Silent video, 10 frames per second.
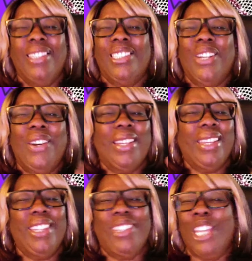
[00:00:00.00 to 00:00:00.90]
So
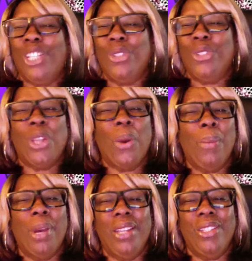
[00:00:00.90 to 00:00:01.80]
again, thank you so
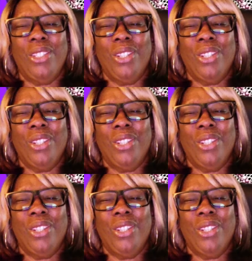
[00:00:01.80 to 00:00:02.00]
much